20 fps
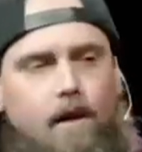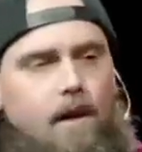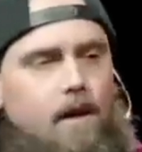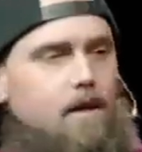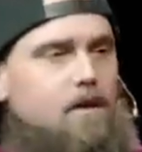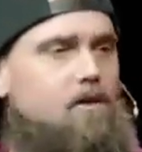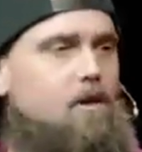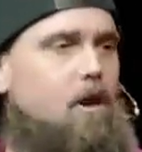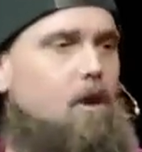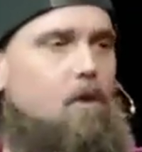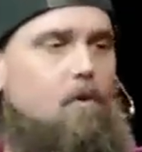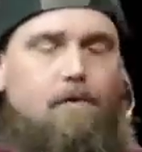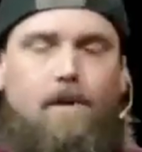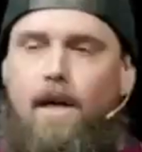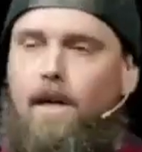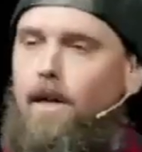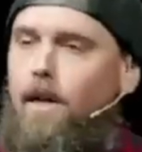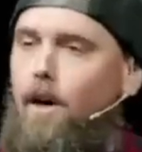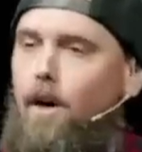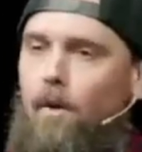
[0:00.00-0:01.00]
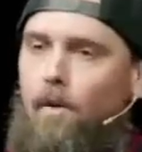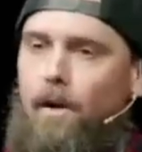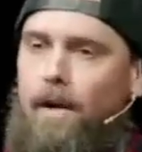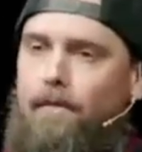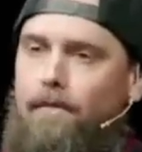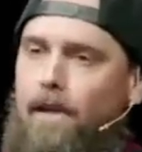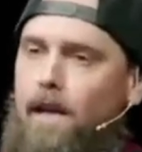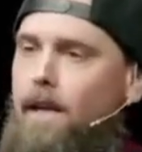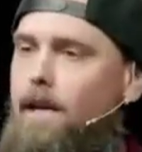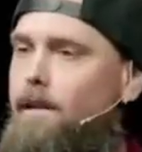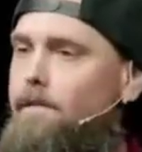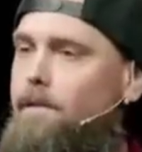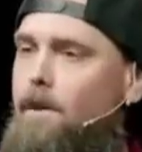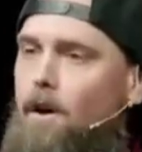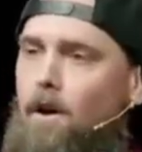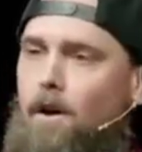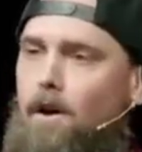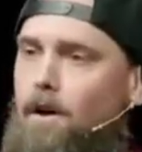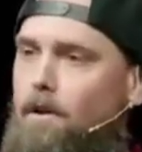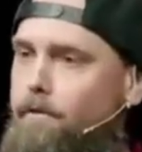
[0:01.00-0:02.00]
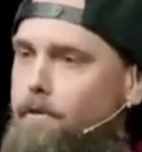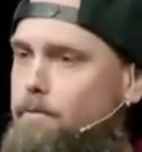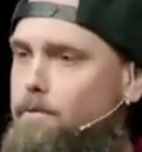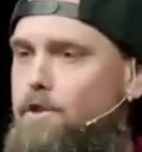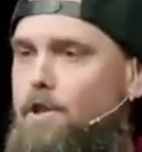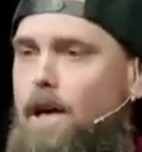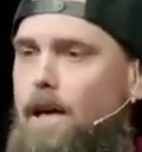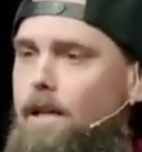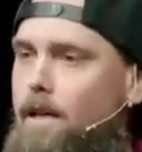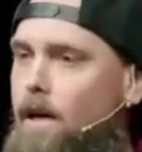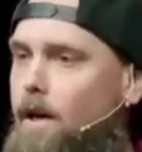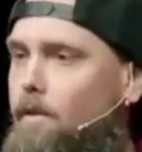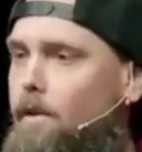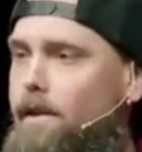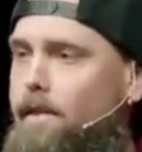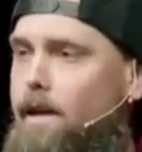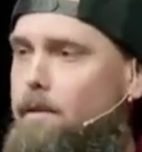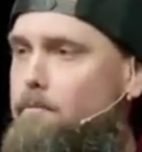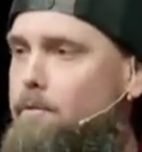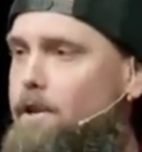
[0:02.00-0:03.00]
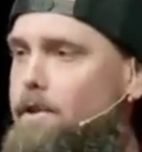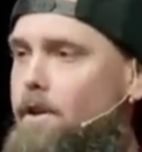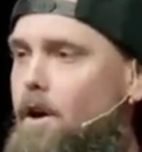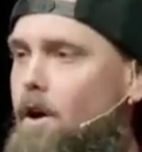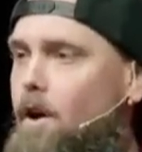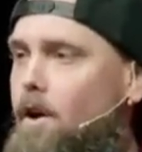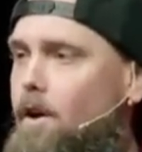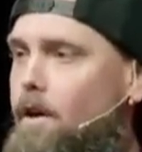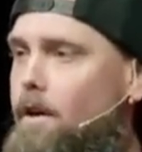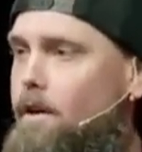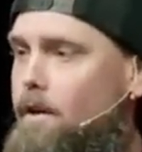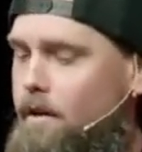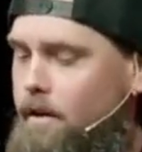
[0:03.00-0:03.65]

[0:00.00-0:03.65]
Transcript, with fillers: So they go and they get the ark from Shiloh, and they bring the ark